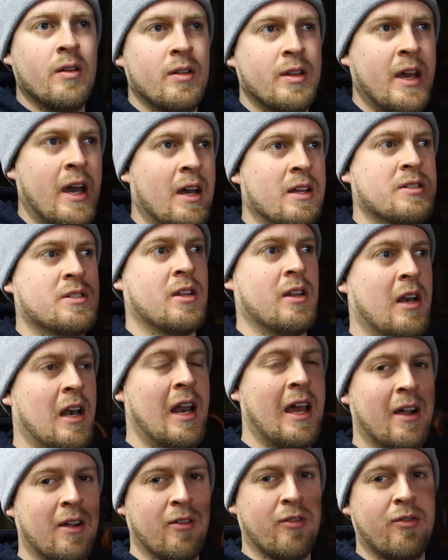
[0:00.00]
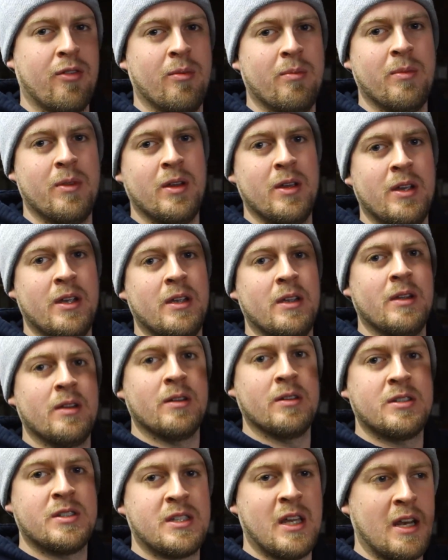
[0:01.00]
yeah, so the length from the
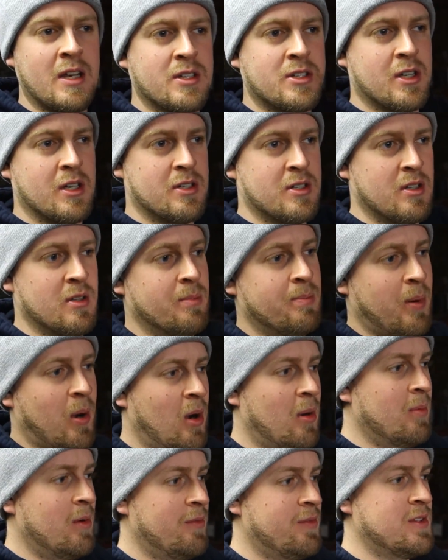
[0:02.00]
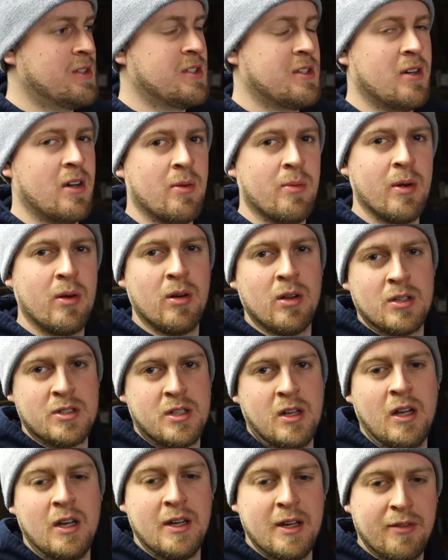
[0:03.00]
centre to the bottom of the steering wheel looks
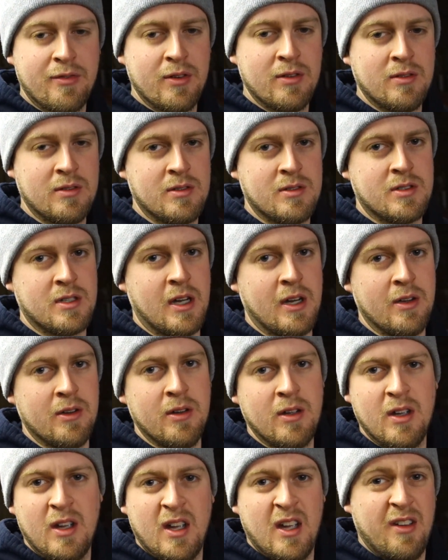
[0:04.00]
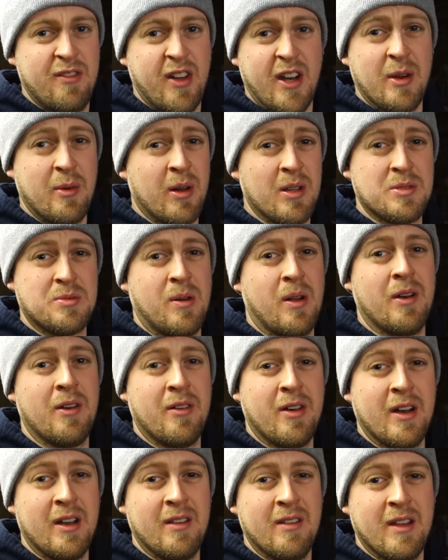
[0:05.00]
slightly different. So if anyone's
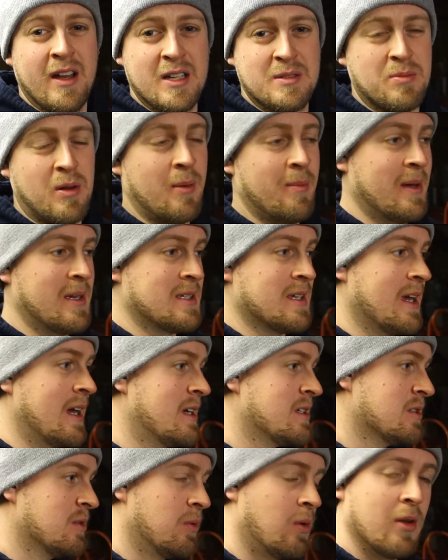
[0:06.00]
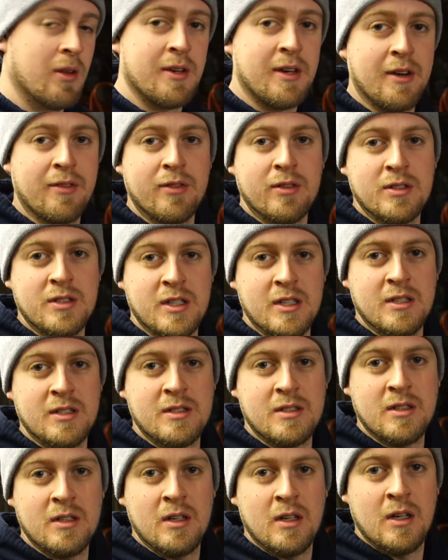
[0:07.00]
wondering, that's my best guess at what the difference
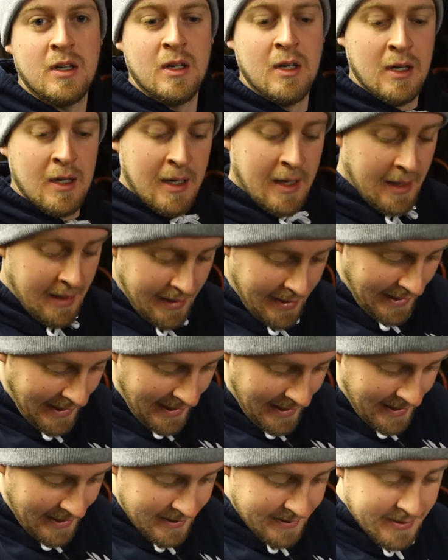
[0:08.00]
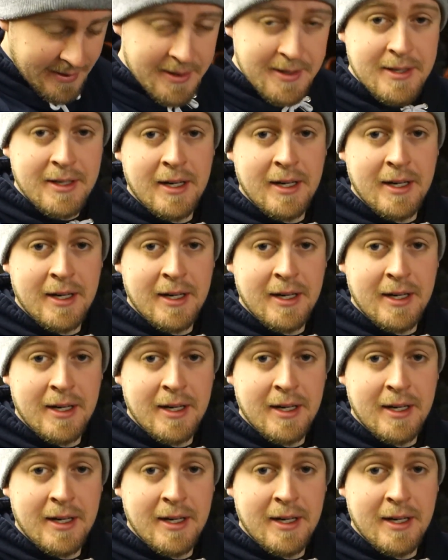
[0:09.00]
is. And